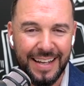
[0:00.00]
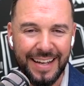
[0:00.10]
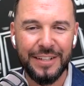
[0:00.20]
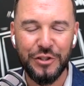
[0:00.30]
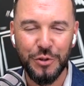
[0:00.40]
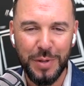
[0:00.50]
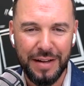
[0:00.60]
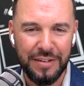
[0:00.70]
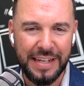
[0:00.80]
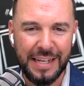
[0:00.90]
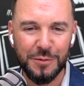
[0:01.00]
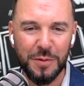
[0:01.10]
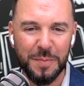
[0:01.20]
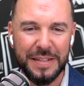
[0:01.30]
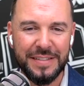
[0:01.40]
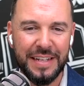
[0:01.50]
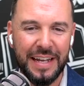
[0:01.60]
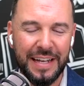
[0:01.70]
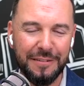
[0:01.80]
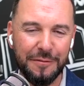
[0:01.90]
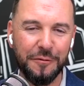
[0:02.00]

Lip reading: I do have a guest with me today